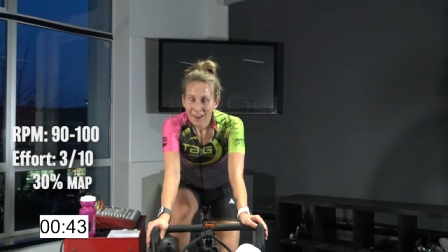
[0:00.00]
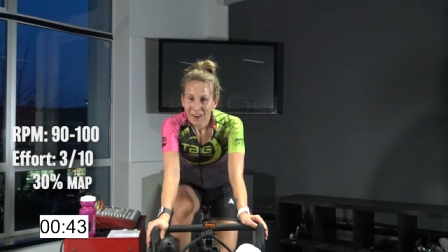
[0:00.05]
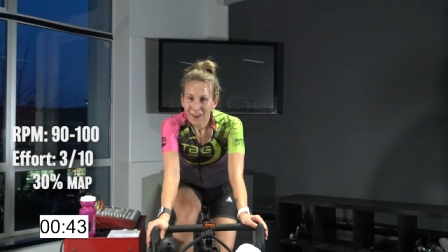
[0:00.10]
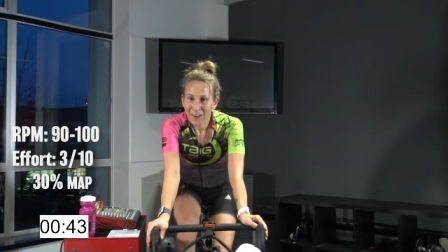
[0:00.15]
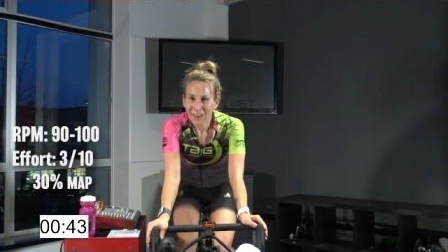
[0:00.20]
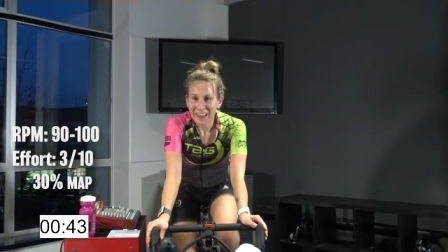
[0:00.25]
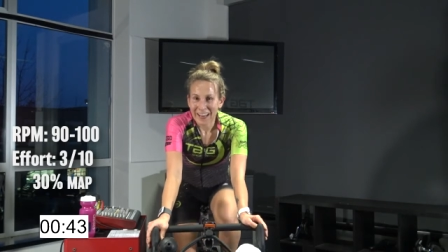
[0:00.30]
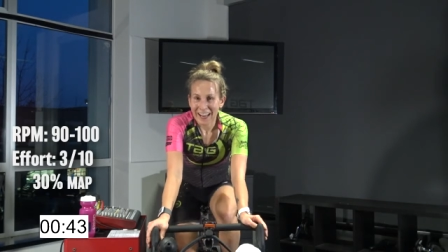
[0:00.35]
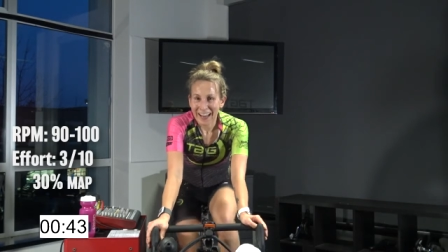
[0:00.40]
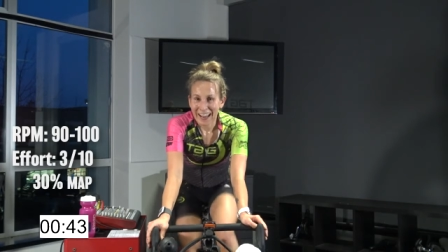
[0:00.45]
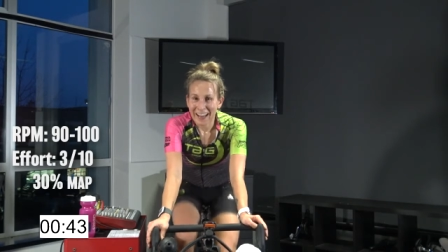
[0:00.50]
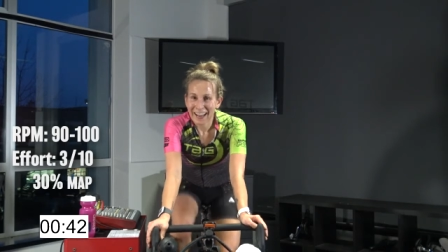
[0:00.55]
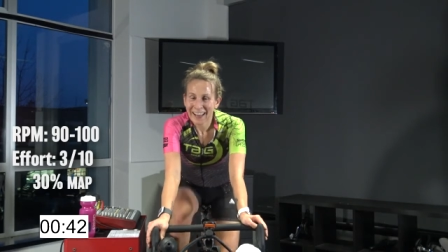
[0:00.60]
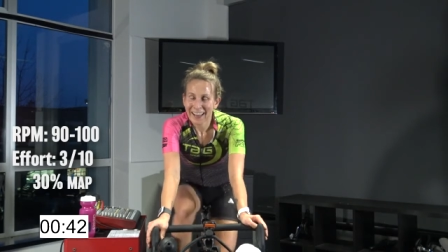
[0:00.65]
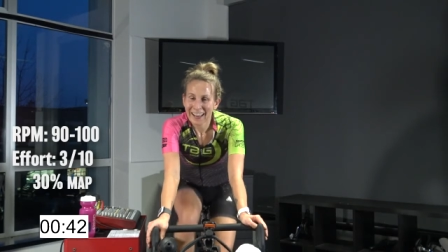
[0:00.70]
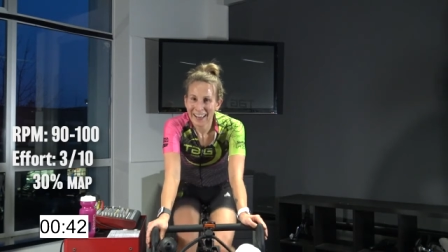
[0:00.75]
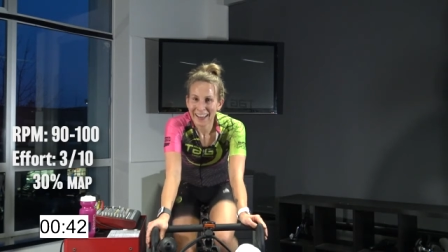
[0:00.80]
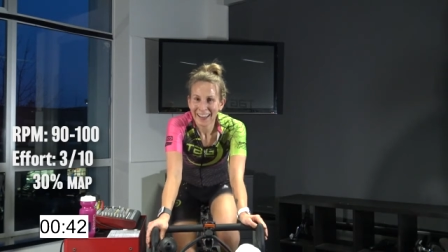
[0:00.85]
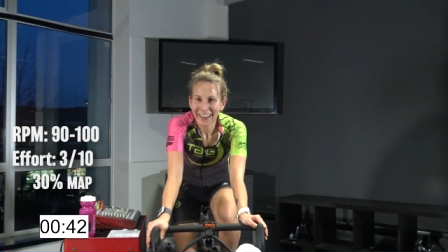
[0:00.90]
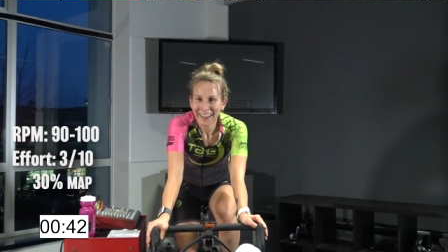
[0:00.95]
Oh yeah,
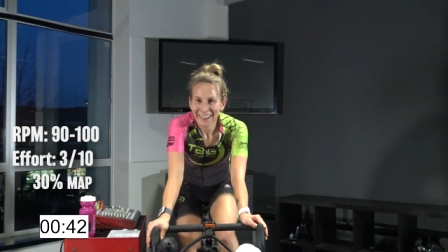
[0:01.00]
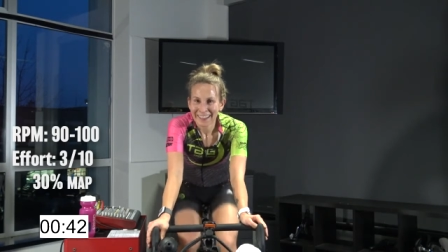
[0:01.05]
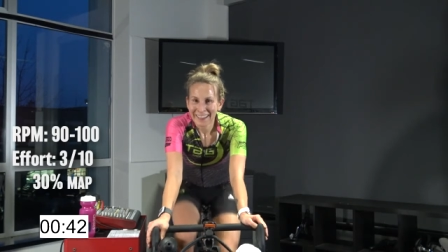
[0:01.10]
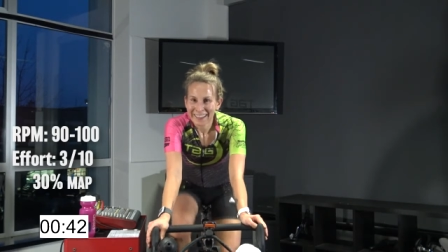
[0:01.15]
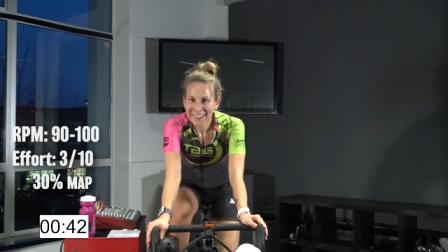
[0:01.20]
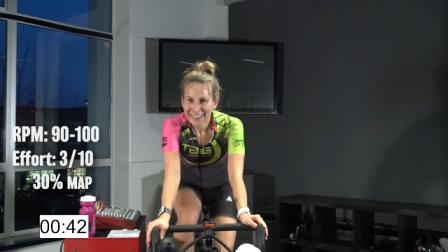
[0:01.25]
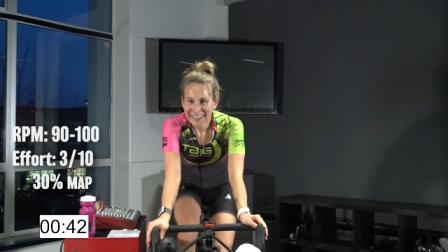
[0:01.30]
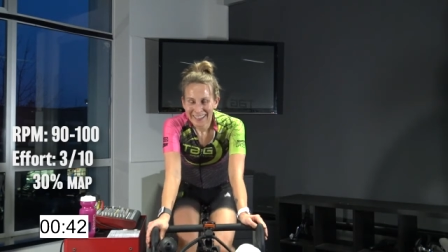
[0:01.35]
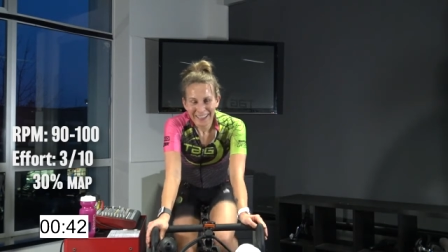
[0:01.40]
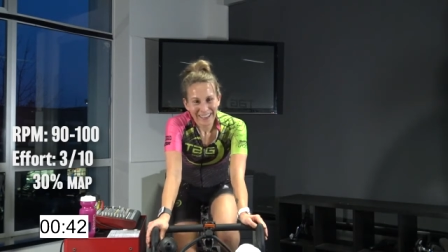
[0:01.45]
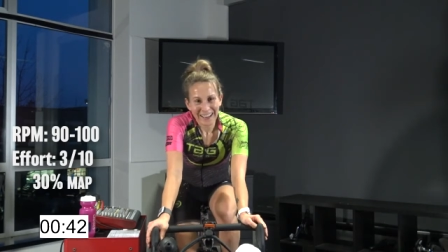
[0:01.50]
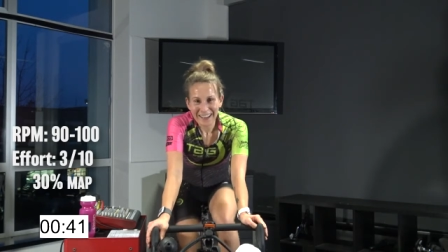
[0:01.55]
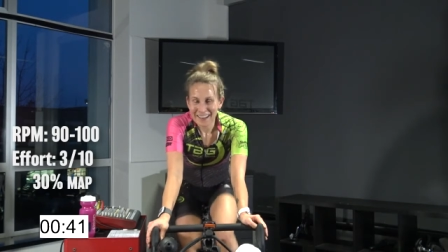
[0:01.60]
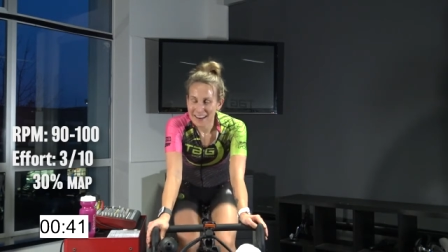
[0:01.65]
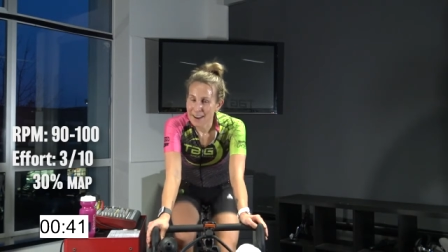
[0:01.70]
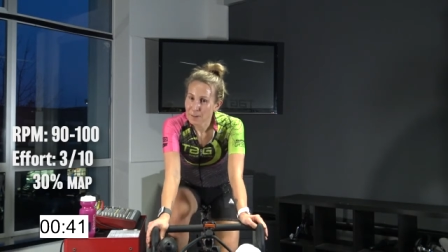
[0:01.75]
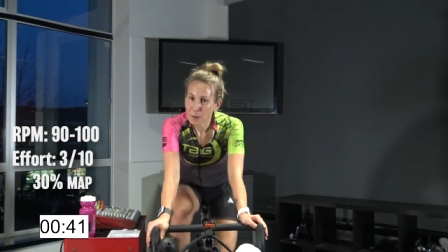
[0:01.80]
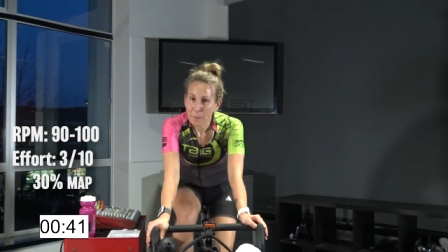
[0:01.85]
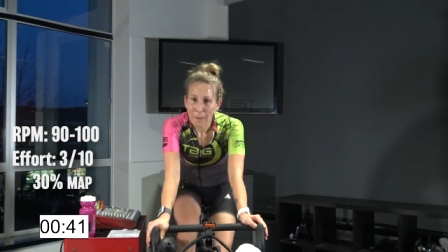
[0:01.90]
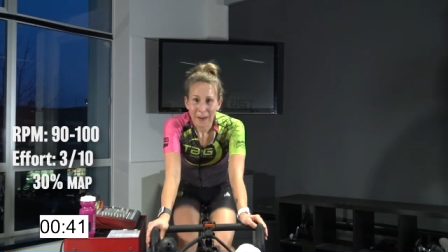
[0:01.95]
you didn't
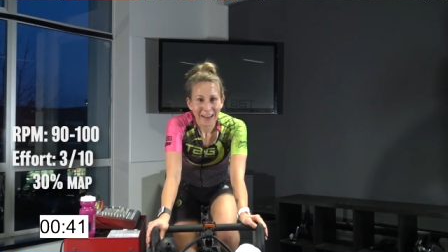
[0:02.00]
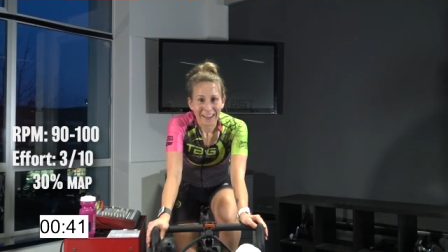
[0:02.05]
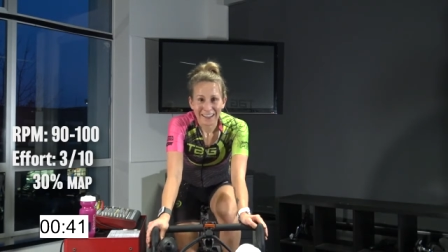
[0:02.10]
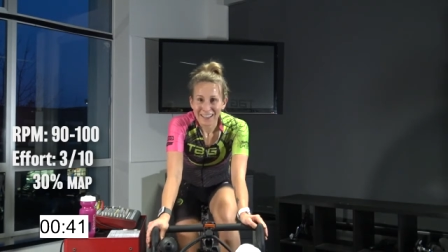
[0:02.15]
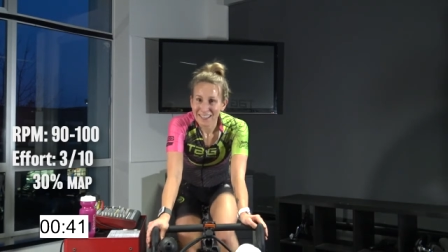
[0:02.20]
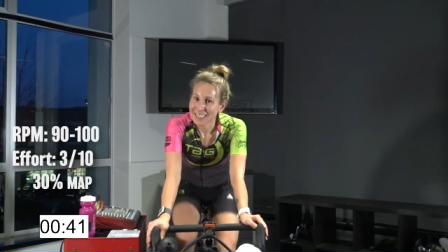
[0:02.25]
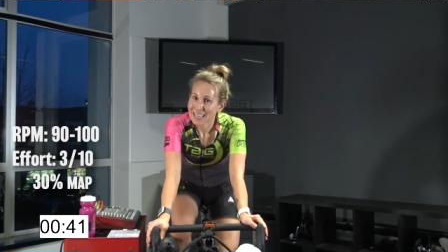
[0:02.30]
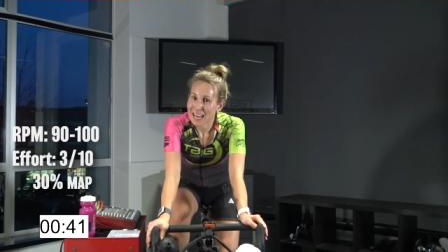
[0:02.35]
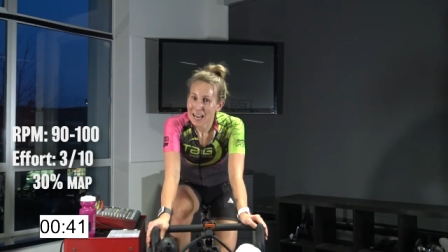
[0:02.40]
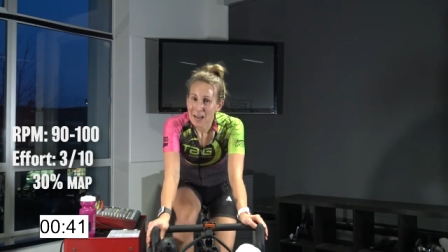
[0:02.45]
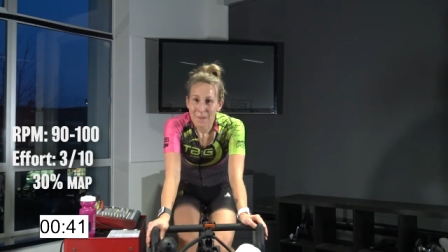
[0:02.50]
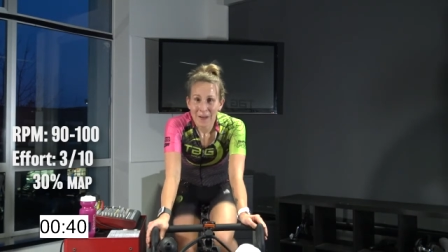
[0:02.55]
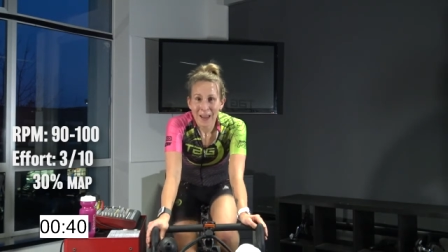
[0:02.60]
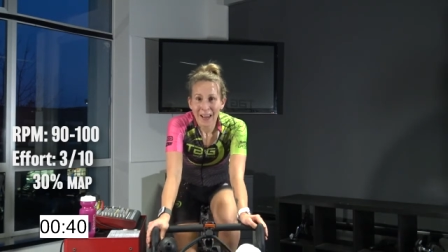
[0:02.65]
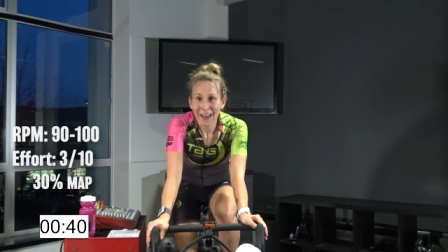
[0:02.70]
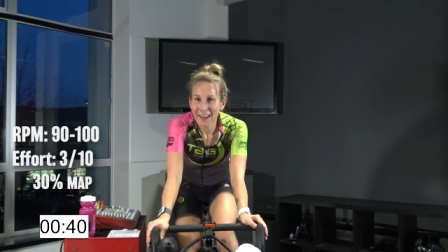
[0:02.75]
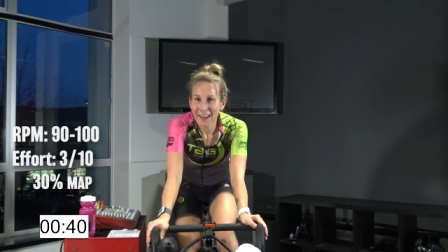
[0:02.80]
have to pay this time.